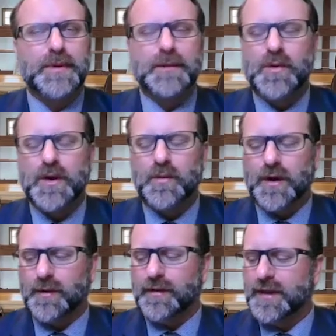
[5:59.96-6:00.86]
people we
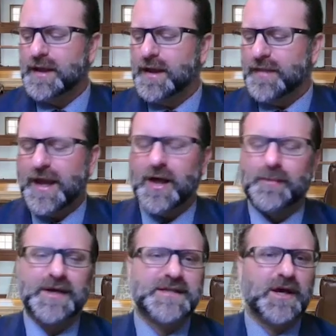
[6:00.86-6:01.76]
work with. They
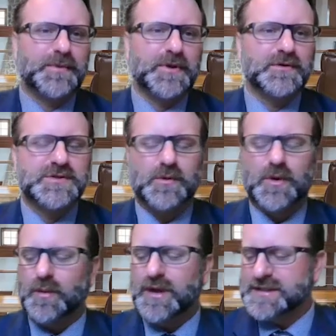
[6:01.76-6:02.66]
help us help you.
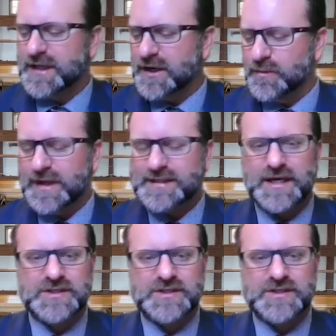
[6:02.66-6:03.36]
So we just had a great